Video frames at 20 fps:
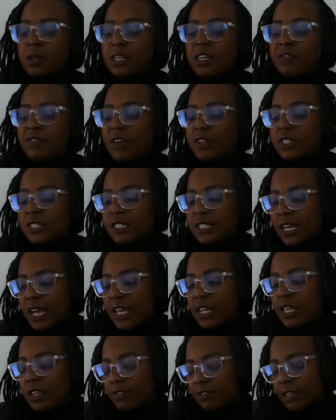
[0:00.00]
He felt a
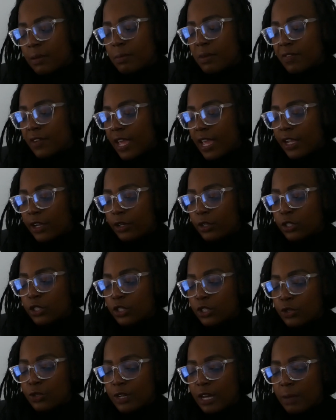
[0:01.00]
tiny flame of anger
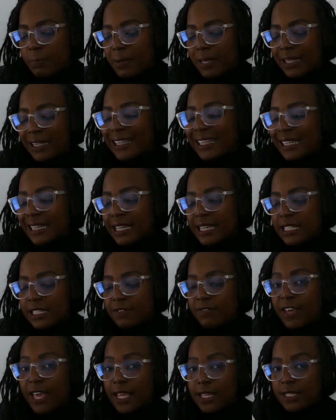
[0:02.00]
shoot up and lick his
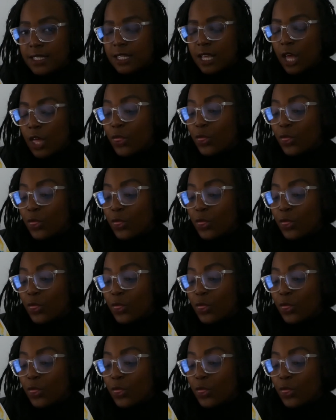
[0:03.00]
face.